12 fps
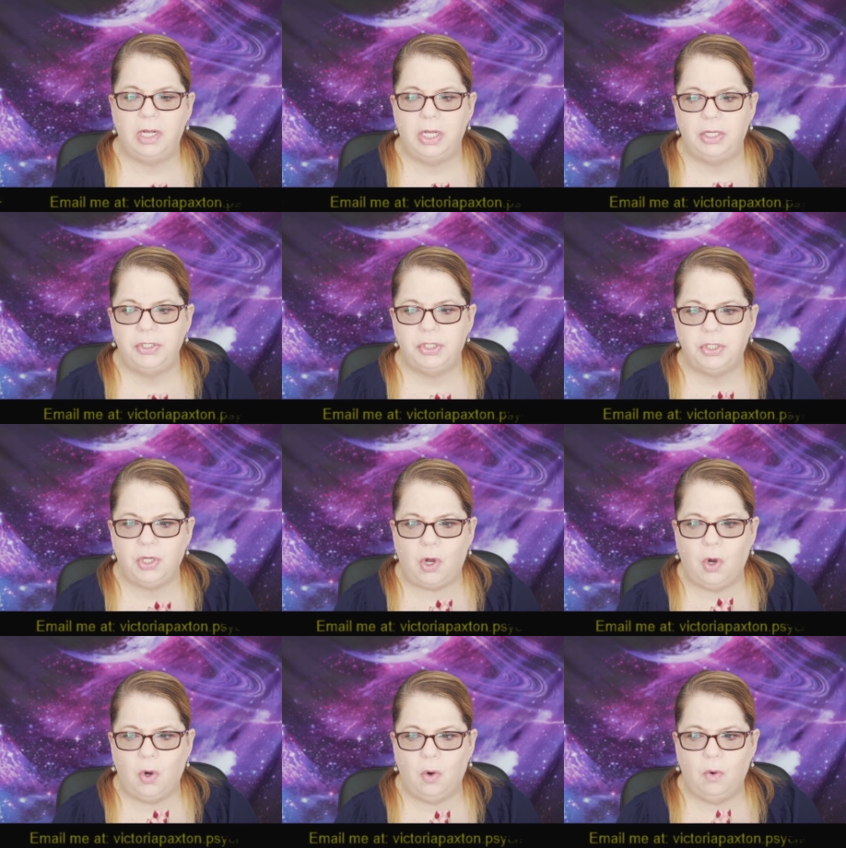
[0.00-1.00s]

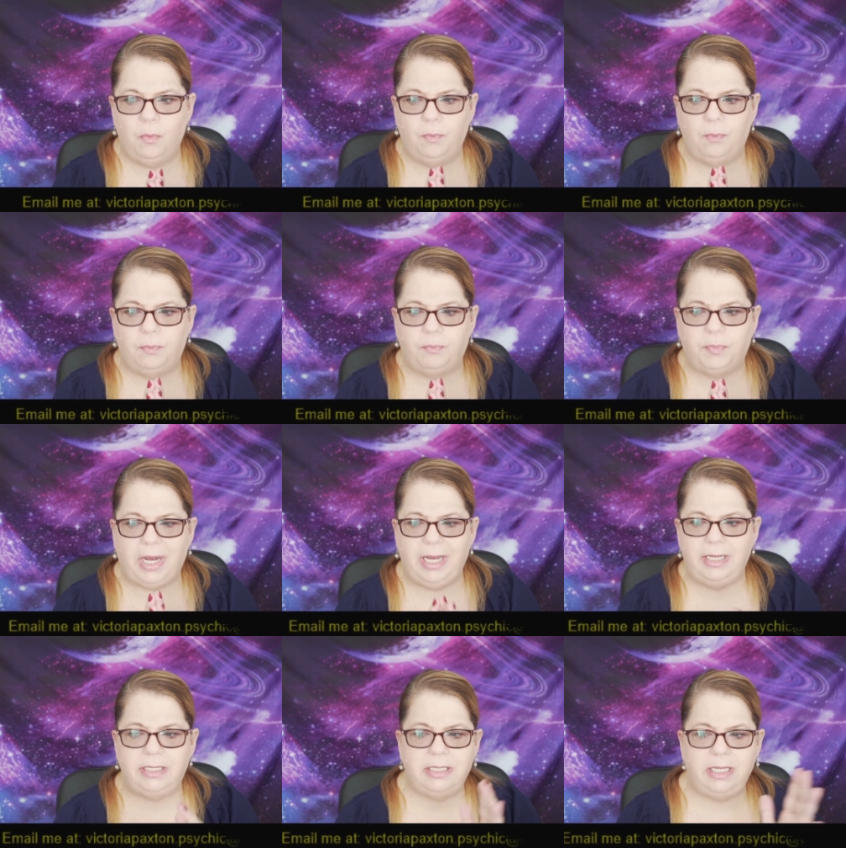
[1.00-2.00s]
So
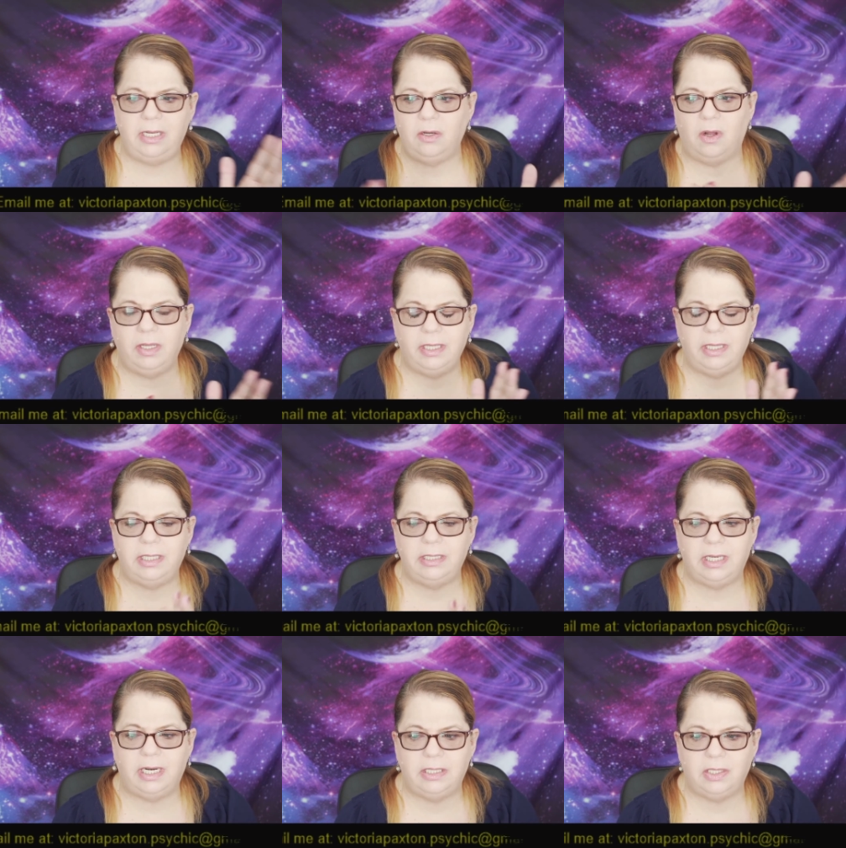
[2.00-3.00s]
by seeing all the things
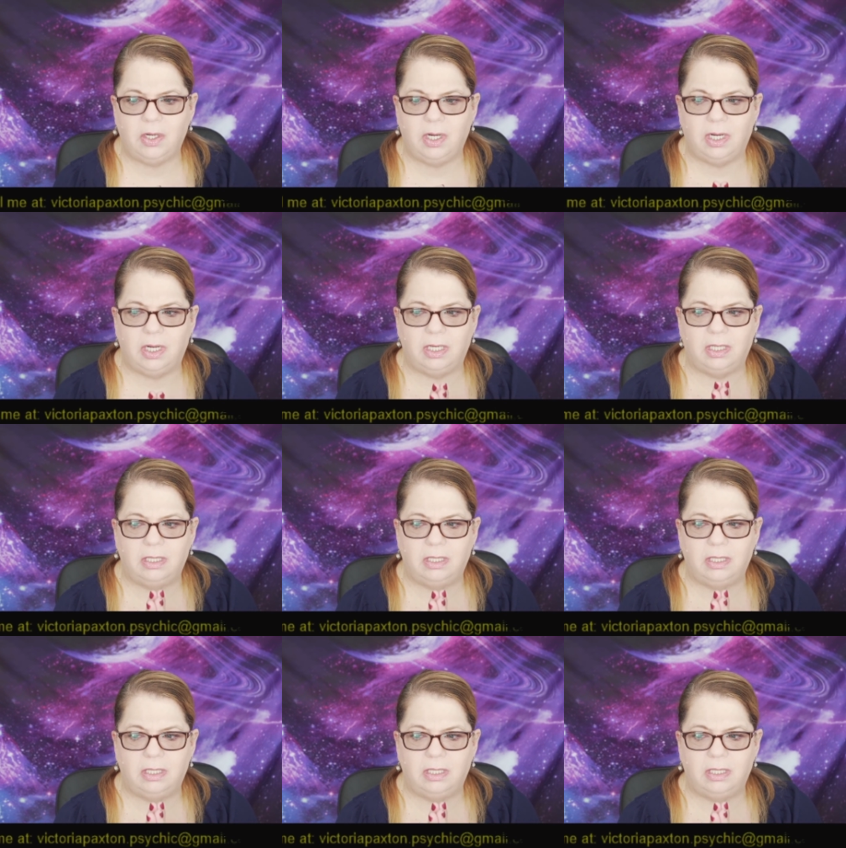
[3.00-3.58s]
that I saw,